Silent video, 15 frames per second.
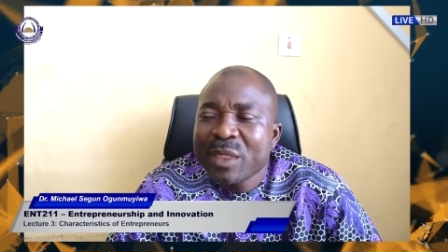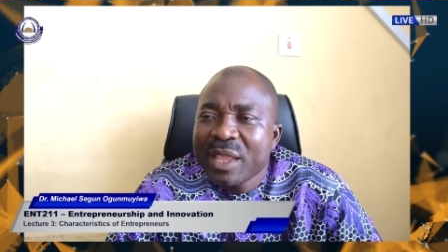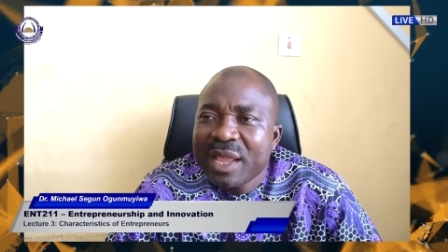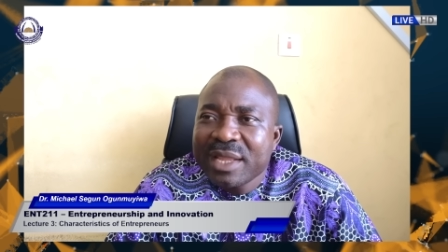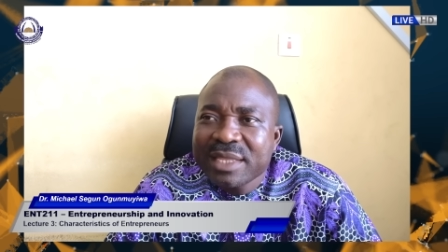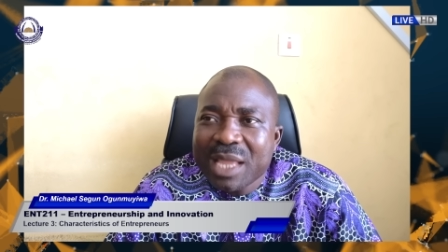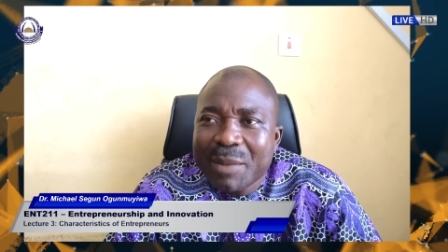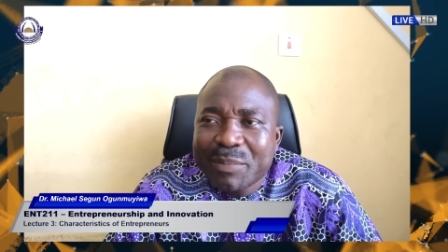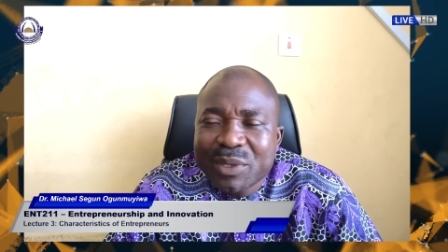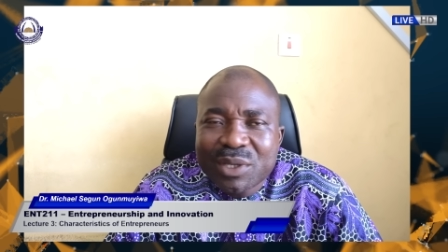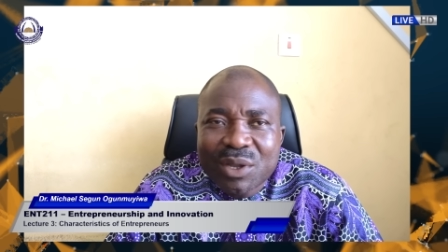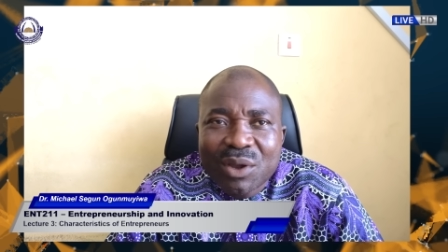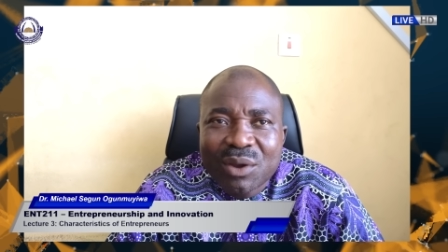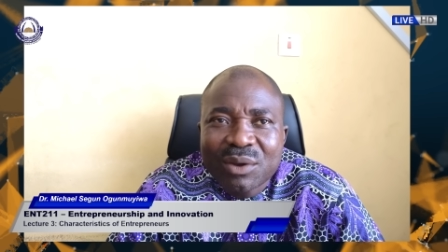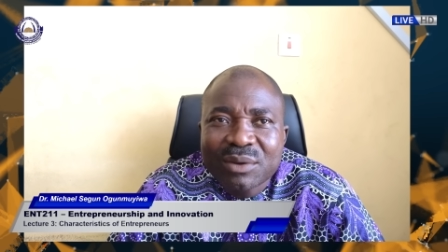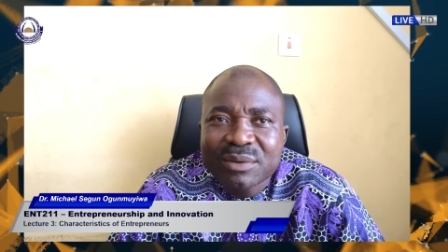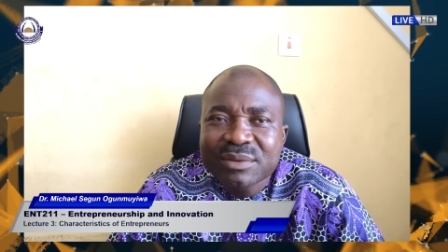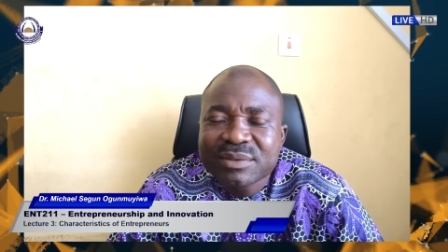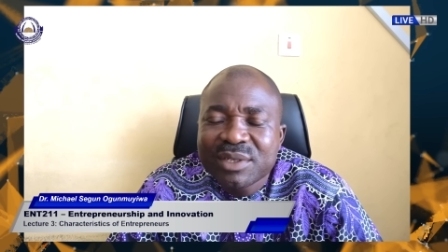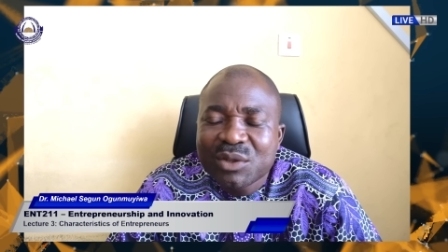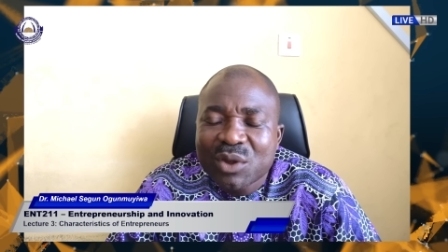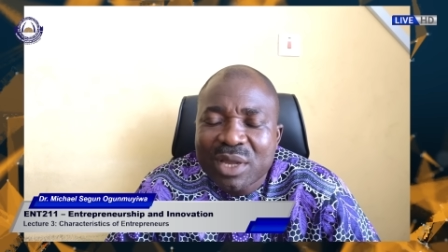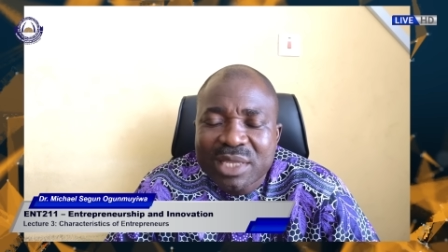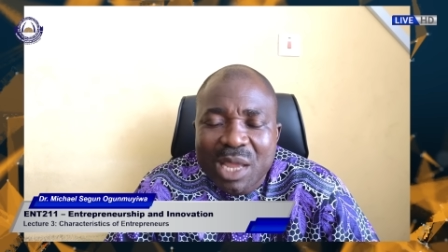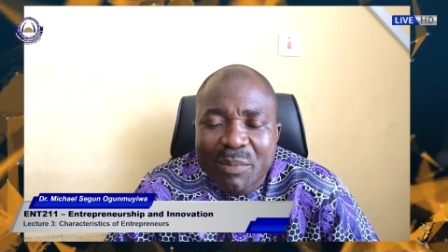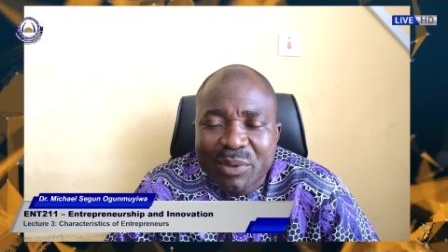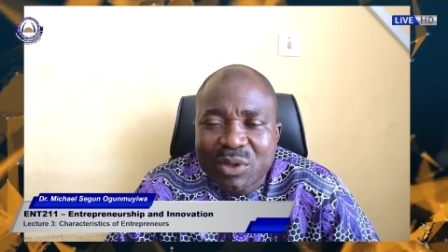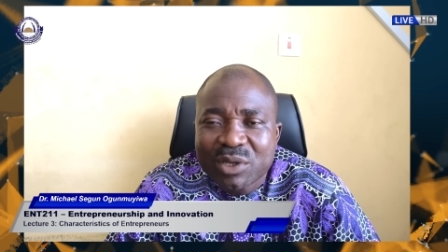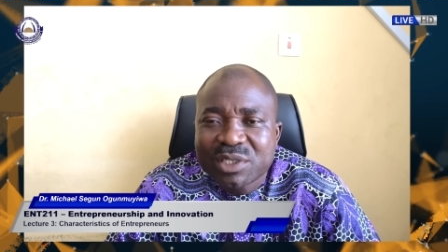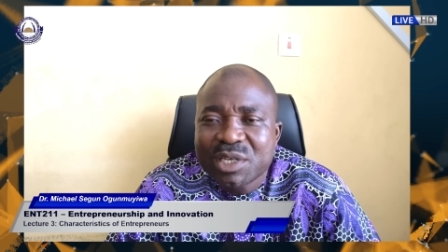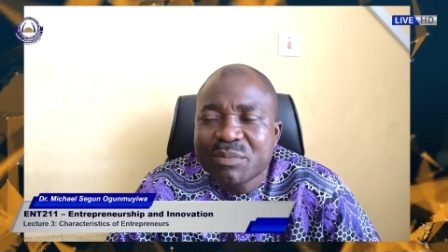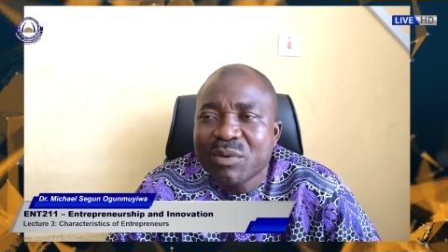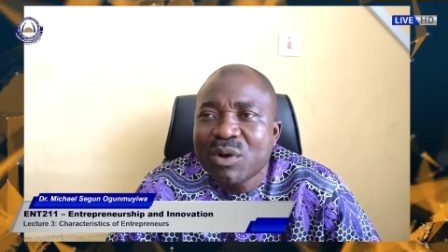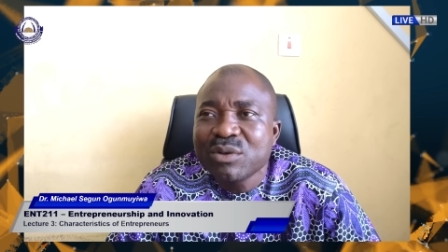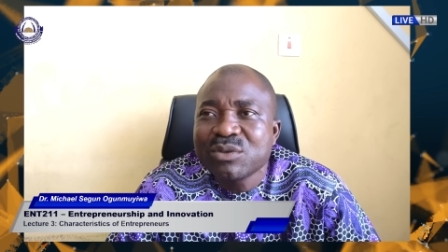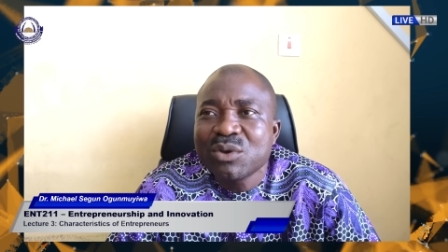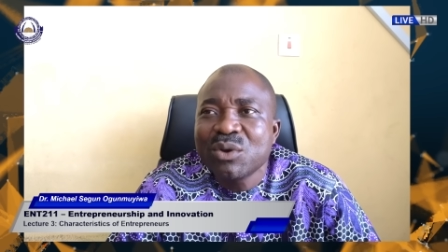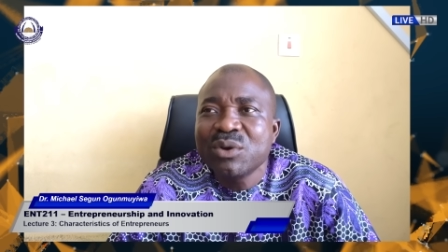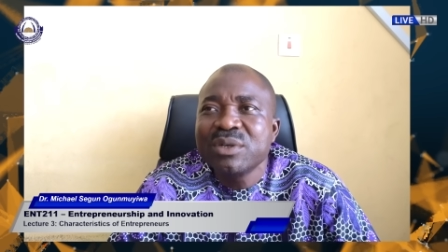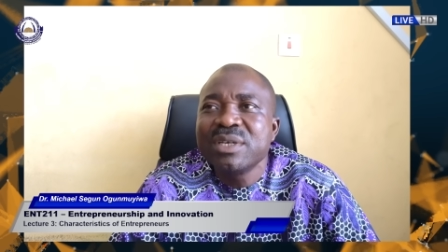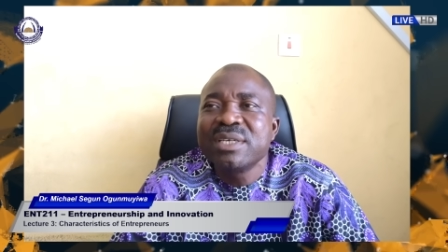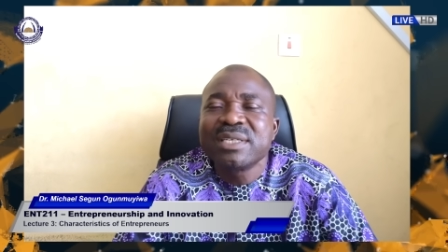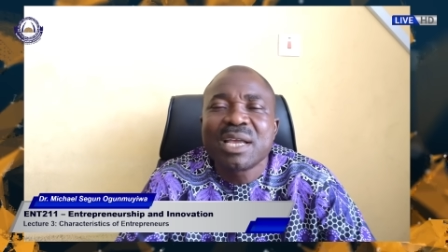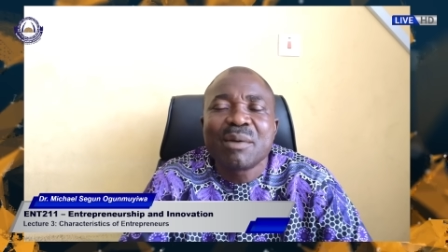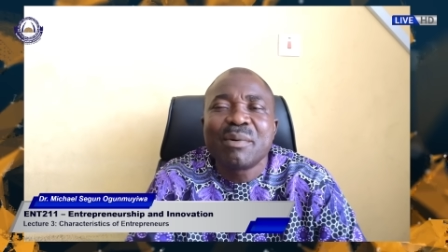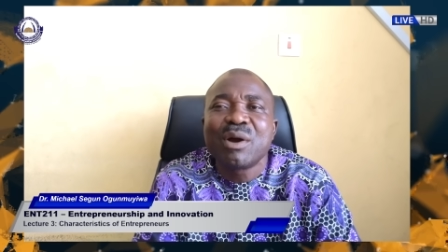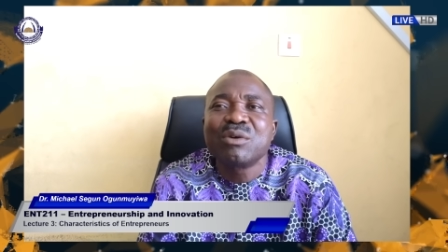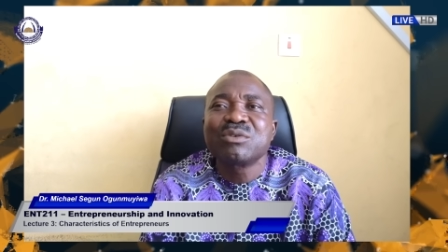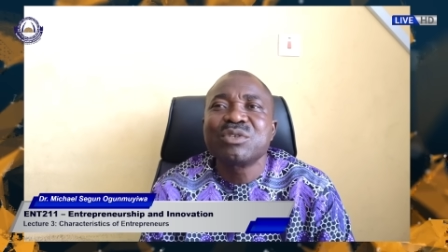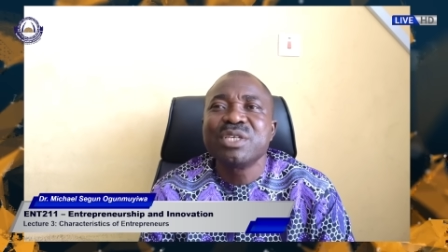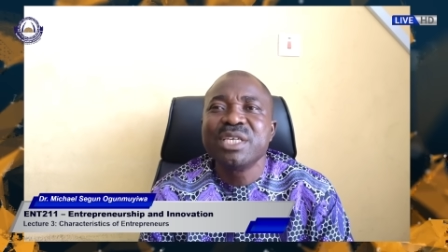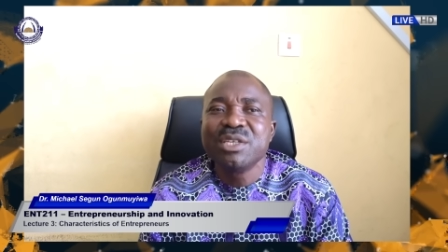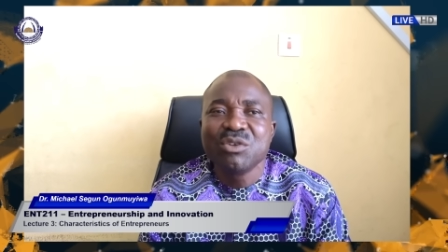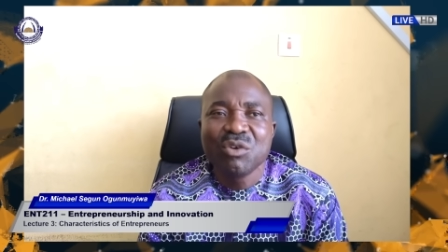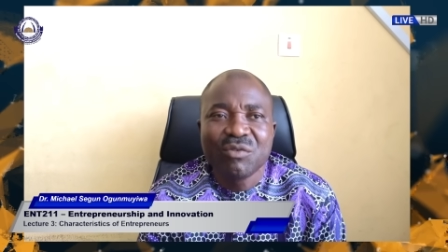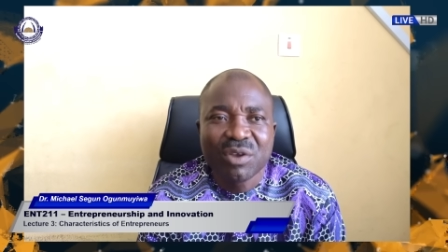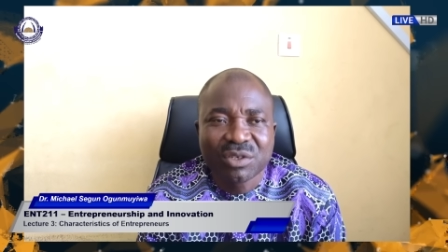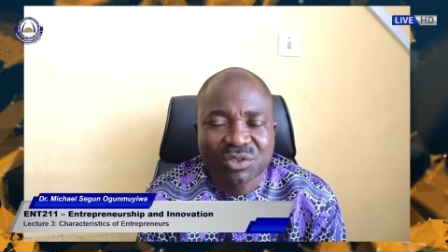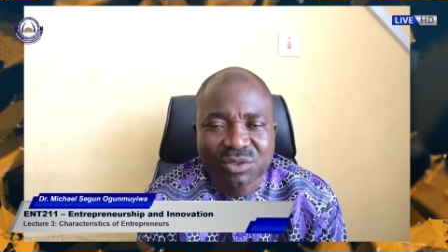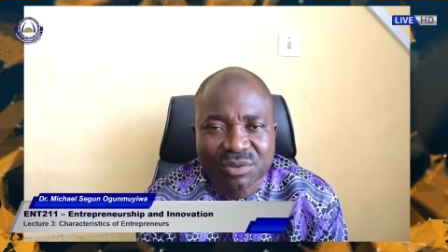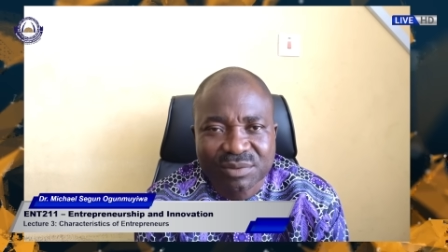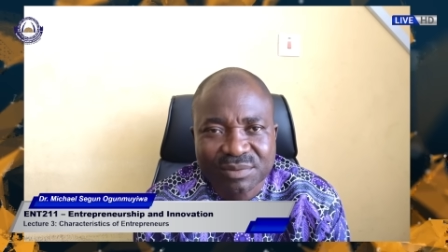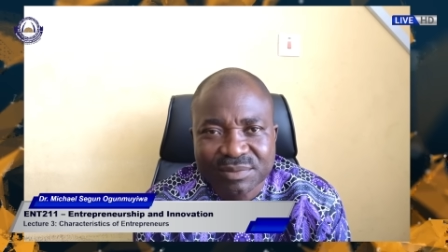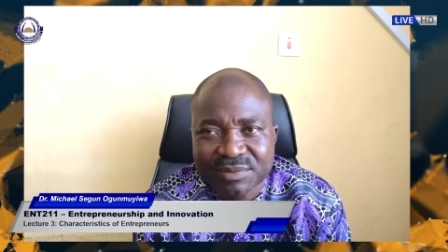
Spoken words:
Entrepreneurship also is about innovation.